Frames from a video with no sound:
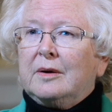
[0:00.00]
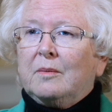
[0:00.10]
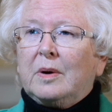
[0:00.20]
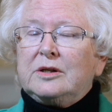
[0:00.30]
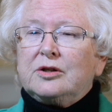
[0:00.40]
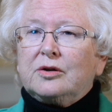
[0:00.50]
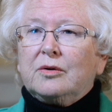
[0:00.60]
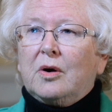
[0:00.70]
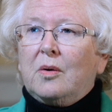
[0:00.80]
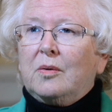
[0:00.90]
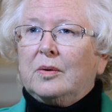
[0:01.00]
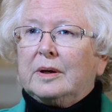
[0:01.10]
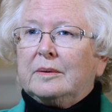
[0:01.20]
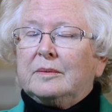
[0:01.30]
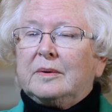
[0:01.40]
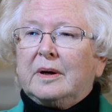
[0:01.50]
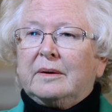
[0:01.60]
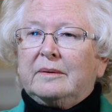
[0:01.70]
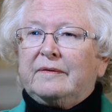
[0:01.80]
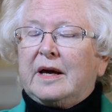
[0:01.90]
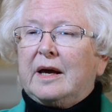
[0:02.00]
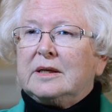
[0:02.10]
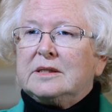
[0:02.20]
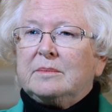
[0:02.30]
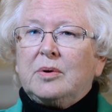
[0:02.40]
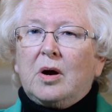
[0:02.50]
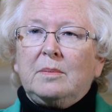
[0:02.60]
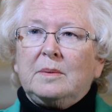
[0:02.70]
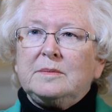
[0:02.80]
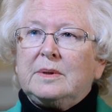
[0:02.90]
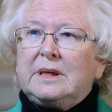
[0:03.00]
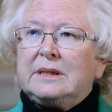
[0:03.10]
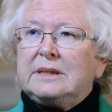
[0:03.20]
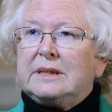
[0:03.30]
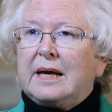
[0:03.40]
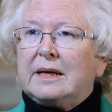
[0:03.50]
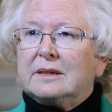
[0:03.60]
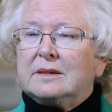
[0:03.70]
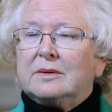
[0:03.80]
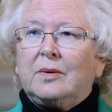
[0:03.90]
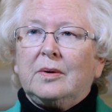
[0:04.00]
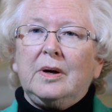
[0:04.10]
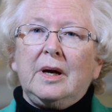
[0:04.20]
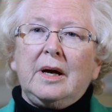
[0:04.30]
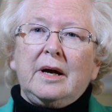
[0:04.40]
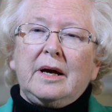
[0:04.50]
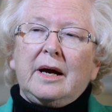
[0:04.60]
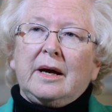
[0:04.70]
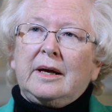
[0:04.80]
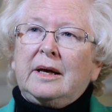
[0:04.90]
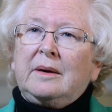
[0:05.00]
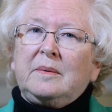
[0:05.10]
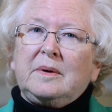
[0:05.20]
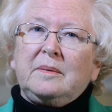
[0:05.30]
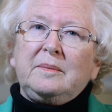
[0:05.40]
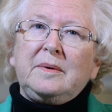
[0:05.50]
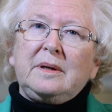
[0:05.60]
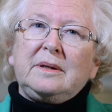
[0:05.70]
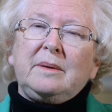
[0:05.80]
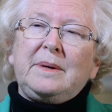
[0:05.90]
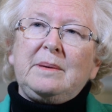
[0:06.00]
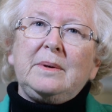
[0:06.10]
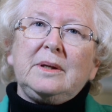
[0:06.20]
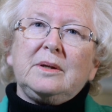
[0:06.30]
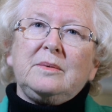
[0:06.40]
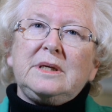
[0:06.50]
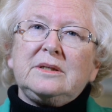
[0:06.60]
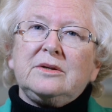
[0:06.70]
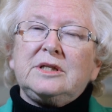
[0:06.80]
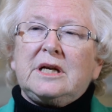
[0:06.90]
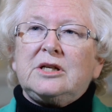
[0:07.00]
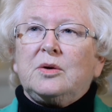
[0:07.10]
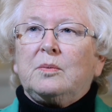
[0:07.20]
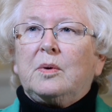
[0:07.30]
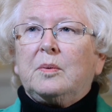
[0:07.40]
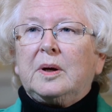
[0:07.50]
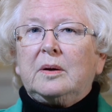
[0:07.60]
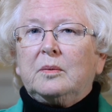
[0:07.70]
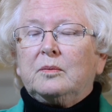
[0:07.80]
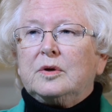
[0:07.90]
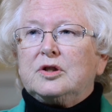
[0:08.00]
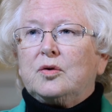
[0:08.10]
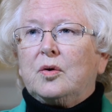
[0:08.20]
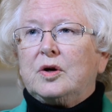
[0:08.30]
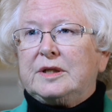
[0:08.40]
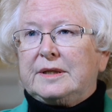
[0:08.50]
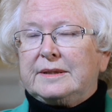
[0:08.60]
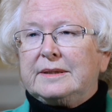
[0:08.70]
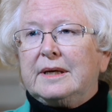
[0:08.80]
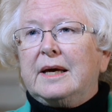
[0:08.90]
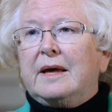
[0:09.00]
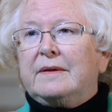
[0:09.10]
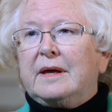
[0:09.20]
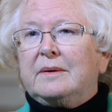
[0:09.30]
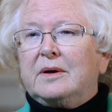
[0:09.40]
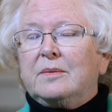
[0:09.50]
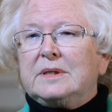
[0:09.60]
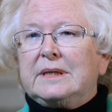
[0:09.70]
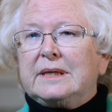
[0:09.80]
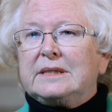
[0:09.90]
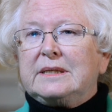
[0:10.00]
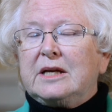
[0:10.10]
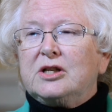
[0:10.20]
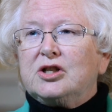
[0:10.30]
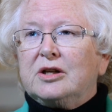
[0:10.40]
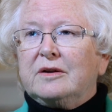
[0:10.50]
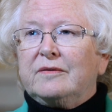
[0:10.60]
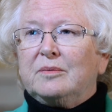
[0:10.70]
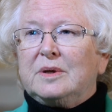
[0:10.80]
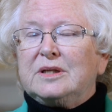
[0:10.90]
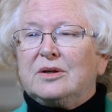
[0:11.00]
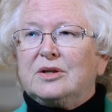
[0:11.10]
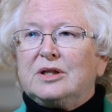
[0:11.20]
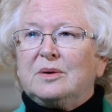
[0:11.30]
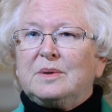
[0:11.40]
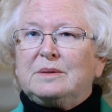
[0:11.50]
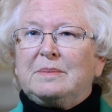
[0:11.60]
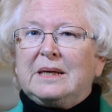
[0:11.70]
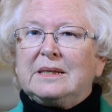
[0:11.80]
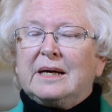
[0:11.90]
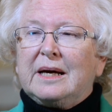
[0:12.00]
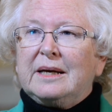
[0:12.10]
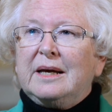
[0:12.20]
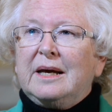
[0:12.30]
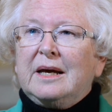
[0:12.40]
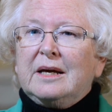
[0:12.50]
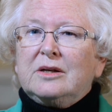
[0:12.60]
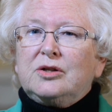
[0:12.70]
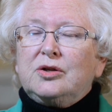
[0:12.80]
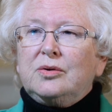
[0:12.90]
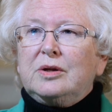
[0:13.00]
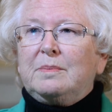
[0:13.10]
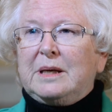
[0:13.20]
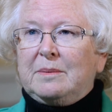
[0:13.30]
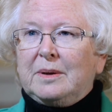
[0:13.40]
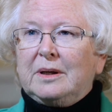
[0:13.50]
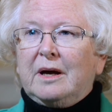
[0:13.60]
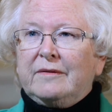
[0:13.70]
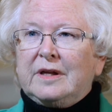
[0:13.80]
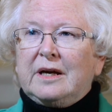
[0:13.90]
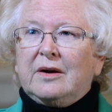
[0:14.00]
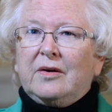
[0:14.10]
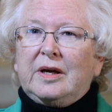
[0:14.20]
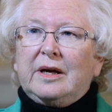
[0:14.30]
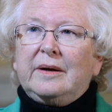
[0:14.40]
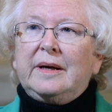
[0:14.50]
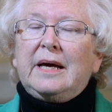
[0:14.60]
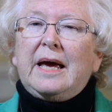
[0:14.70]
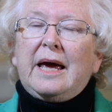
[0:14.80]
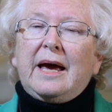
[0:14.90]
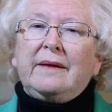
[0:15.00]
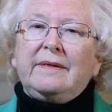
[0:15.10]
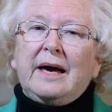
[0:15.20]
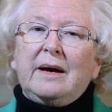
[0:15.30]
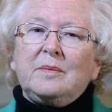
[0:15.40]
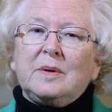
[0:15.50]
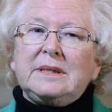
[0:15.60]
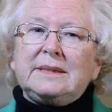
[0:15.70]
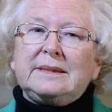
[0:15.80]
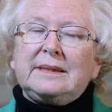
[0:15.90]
what to grow and if they had some problems with insects, or the people at the research station were real resources. There was an extension of the research that was being done to the people of the area, and that was